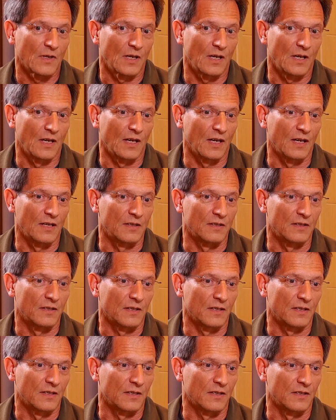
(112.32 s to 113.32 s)
And
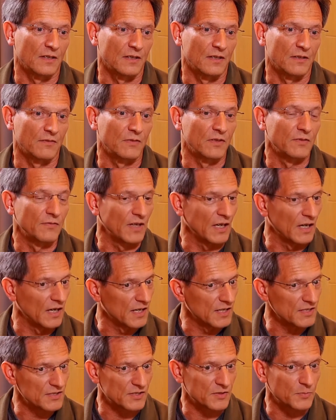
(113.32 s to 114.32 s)
we were
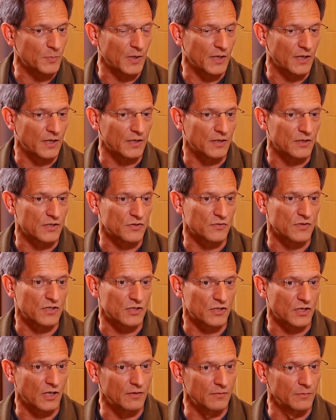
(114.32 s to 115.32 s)
asked by the Swiss
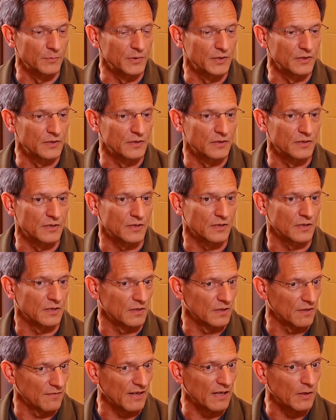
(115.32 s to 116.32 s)
government,
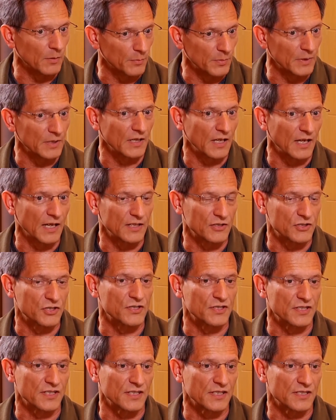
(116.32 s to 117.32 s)
development
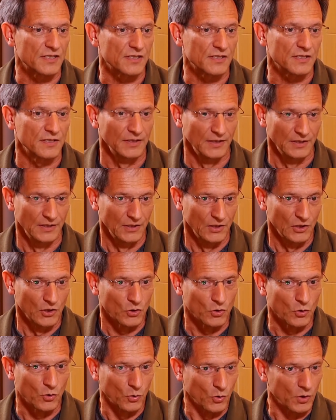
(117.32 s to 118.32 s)
agencies,
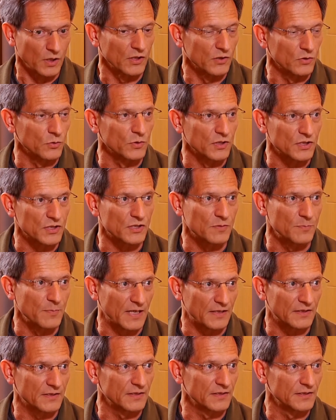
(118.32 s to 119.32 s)
to look into this
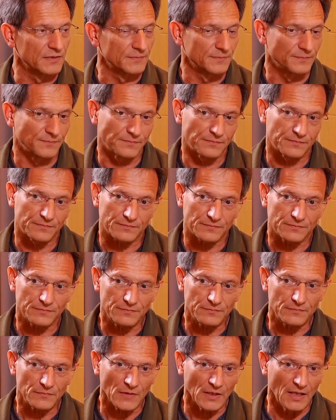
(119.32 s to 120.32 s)
matter
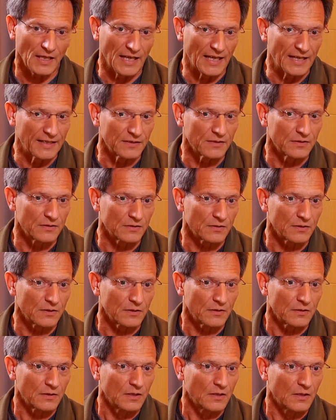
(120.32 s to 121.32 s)
and,
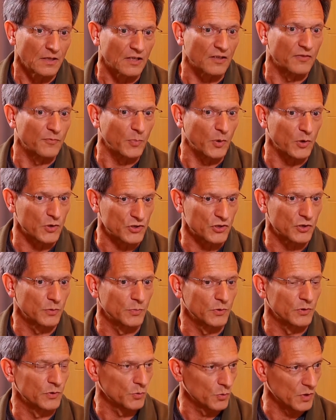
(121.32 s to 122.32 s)
if possible, to